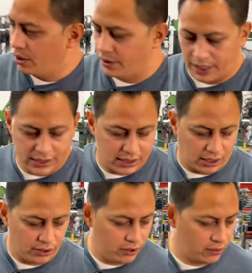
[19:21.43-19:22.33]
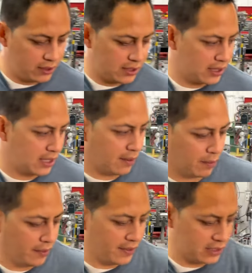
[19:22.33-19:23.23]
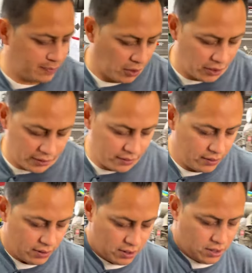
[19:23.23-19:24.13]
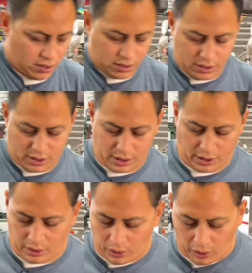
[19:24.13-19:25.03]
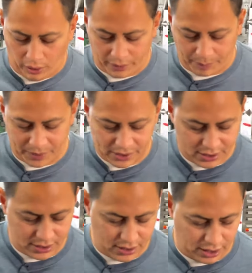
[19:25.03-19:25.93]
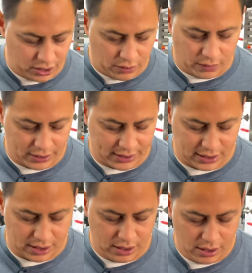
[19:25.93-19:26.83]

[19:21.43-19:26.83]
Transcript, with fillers: that's how you disassemble this part these are all the pieces that you will see